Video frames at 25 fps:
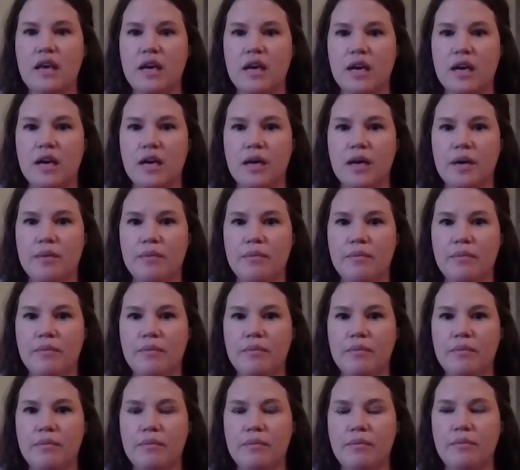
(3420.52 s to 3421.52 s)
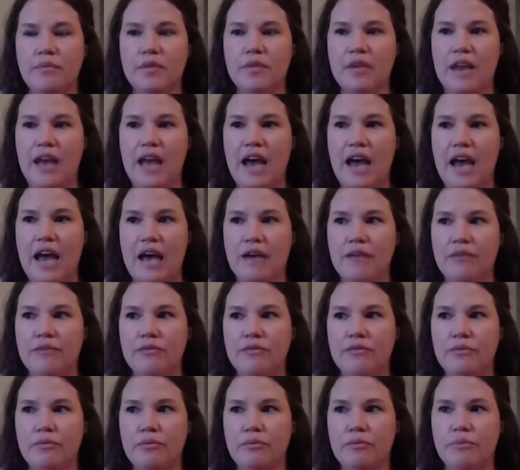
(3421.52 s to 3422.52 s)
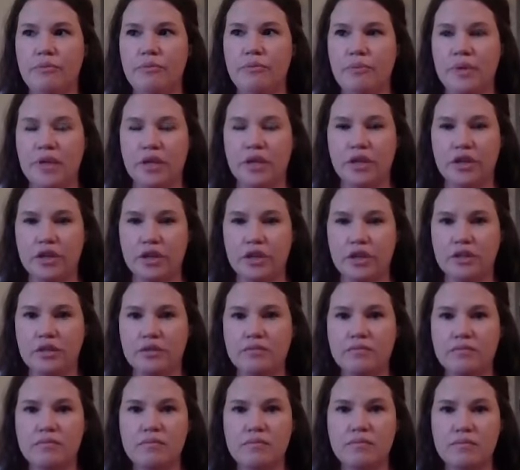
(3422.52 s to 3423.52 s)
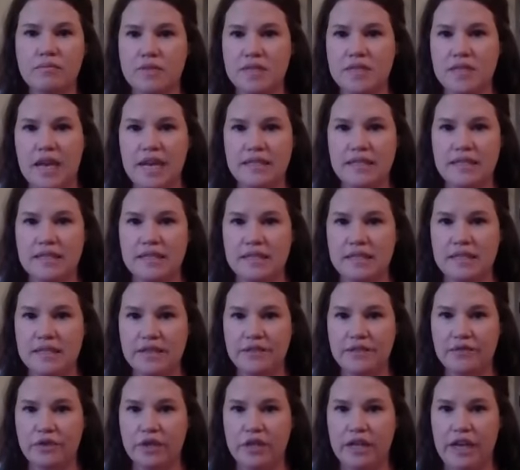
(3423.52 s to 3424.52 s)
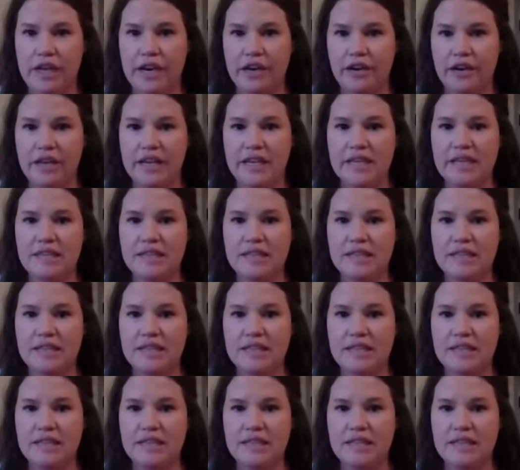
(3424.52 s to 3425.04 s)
that have bigger sizes and different bigger areas.